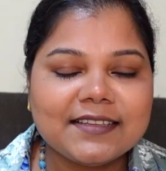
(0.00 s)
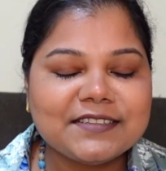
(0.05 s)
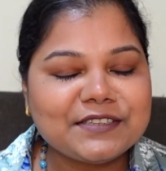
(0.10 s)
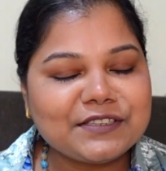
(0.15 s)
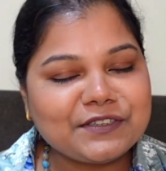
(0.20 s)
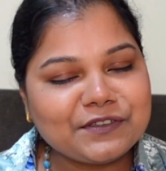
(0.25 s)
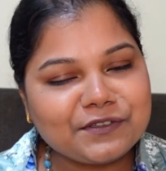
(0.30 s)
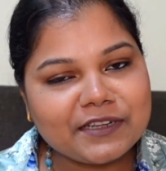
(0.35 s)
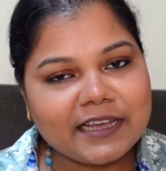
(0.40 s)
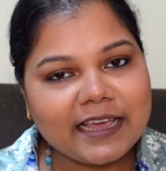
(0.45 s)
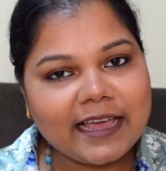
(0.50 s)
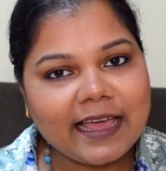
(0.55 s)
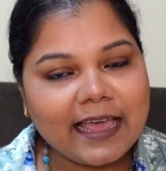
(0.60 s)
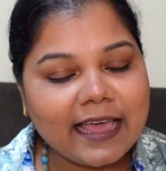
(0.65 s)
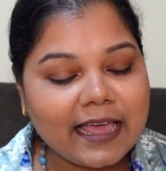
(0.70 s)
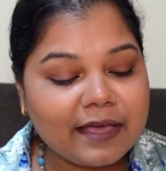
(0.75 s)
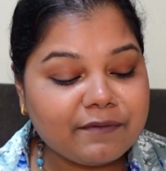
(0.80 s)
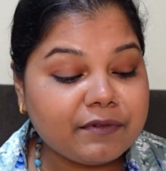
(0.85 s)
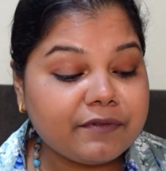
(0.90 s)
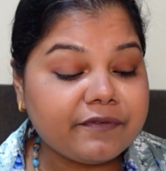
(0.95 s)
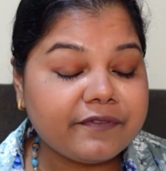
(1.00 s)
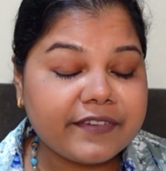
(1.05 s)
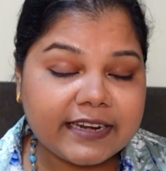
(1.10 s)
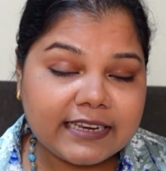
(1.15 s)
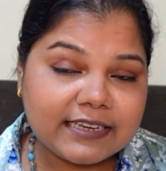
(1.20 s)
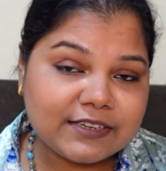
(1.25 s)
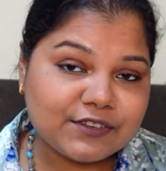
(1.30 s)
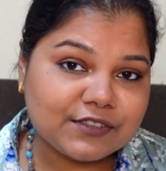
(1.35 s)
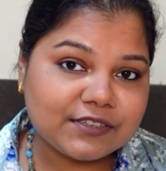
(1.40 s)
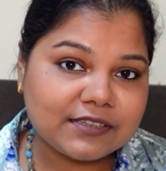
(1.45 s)
So today I have a
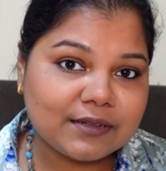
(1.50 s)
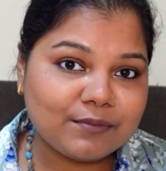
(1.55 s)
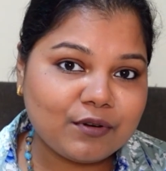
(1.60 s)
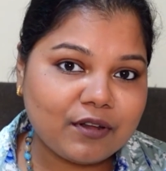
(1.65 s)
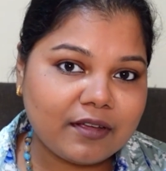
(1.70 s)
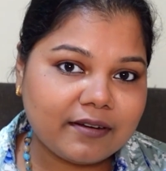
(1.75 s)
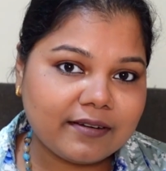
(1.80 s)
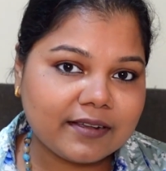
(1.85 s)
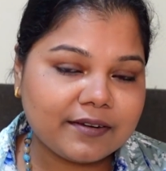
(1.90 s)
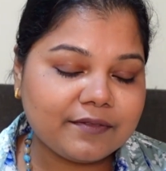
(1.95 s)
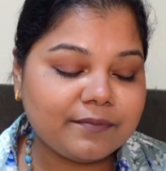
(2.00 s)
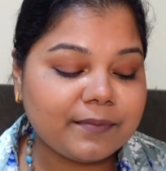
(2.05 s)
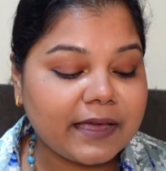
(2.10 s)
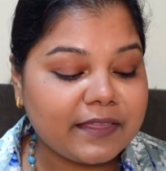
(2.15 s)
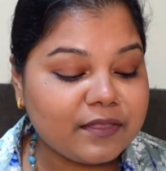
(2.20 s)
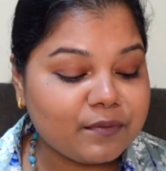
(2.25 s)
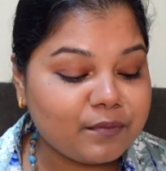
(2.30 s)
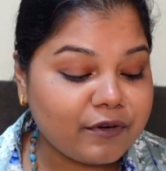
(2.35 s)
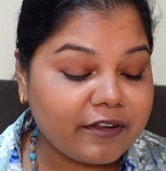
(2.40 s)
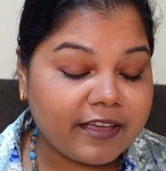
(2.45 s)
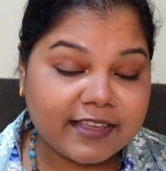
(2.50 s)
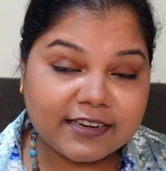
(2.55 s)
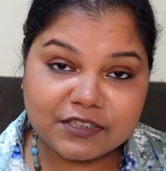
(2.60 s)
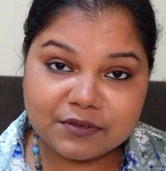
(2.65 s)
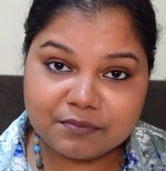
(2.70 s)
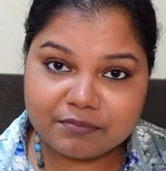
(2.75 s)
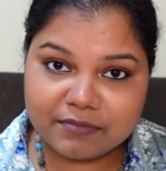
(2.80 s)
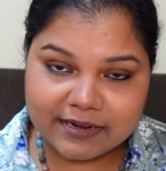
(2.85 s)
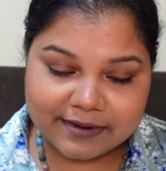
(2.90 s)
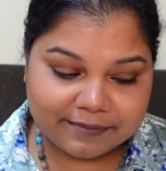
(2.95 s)
very interesting product by the brand
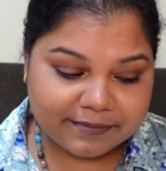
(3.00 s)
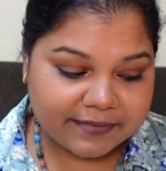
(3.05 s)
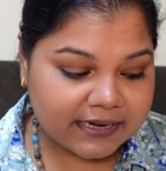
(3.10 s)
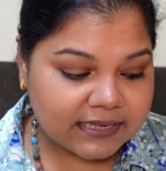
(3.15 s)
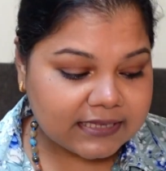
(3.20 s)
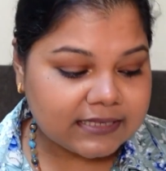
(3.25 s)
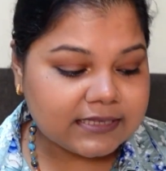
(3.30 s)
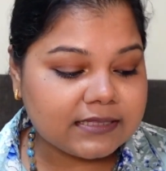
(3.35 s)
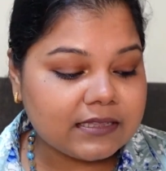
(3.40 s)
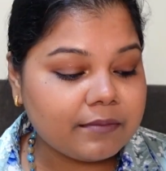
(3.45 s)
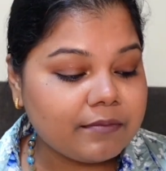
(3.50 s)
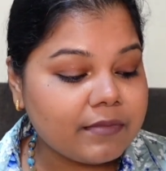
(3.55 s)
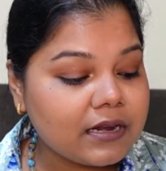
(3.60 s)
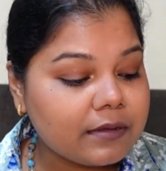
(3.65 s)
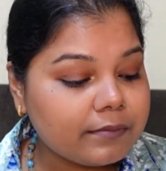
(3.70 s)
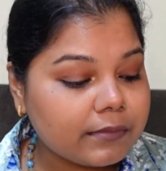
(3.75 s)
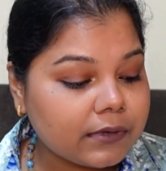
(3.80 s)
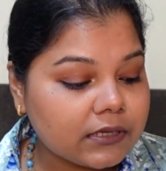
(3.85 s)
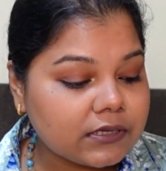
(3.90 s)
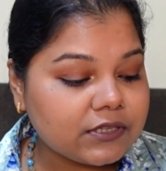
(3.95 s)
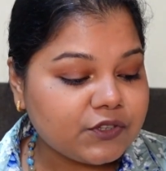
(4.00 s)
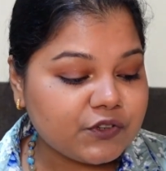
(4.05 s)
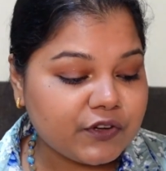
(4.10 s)
Minimalist, the Minimalist